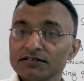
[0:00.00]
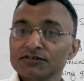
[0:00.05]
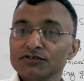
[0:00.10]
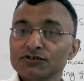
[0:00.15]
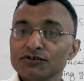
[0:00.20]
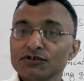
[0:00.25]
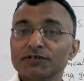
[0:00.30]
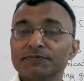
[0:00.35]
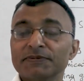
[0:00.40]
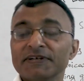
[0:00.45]

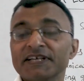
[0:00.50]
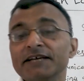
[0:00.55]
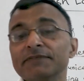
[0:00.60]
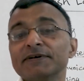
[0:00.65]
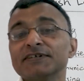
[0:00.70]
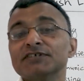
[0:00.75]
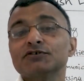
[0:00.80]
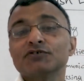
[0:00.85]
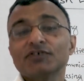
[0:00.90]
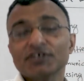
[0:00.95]
should be
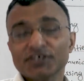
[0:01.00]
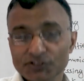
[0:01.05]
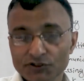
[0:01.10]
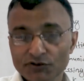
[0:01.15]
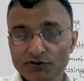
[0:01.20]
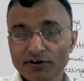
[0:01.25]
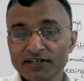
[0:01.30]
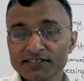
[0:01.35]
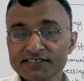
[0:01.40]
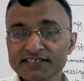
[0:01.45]
given to the
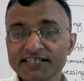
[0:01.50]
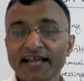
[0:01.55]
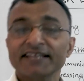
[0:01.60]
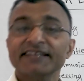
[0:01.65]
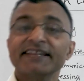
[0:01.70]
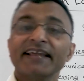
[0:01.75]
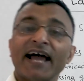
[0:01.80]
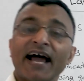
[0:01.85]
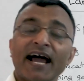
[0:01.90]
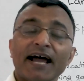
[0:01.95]
students,
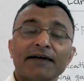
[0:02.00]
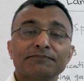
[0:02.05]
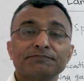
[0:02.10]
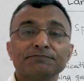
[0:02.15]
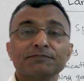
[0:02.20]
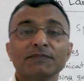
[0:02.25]
and they have